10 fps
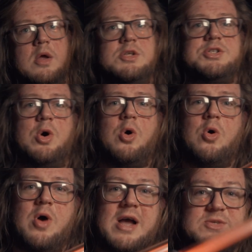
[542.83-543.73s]

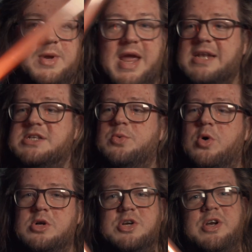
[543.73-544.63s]
So, as we head
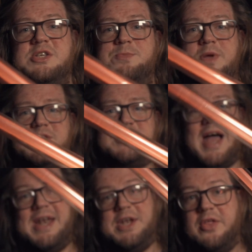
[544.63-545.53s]
towards Christmas
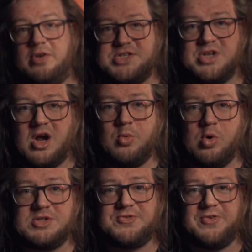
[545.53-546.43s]
and another Star
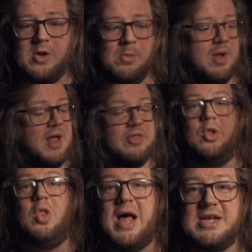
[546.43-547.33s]
Wars film, the
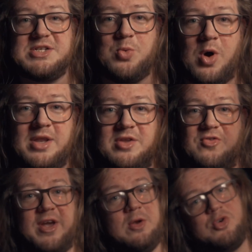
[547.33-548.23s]
last one in the
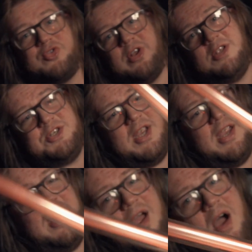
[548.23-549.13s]
final trilogy,